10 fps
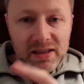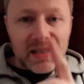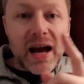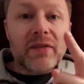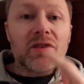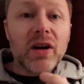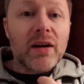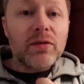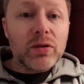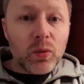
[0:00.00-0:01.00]
to see. I've
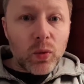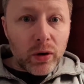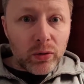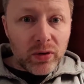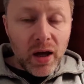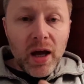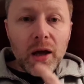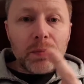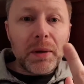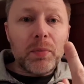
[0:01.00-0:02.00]
travelled the world,
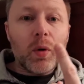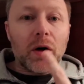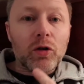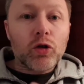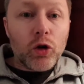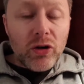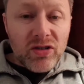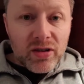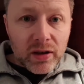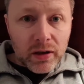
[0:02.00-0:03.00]
people are
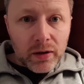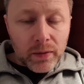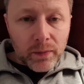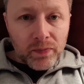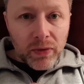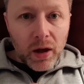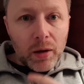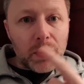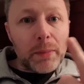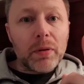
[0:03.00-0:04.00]
rude.
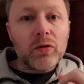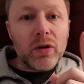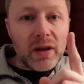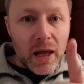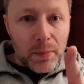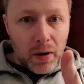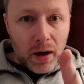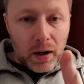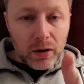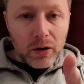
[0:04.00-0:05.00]
People have got no
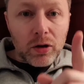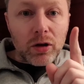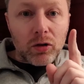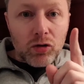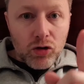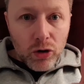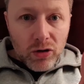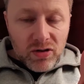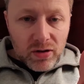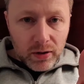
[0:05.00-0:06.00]
part, they're
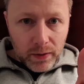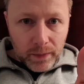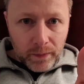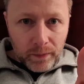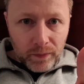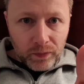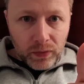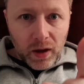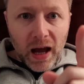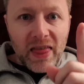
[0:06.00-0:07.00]
rude,
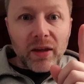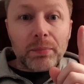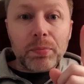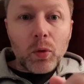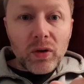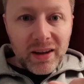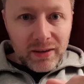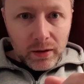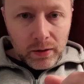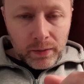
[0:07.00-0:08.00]
they're boring.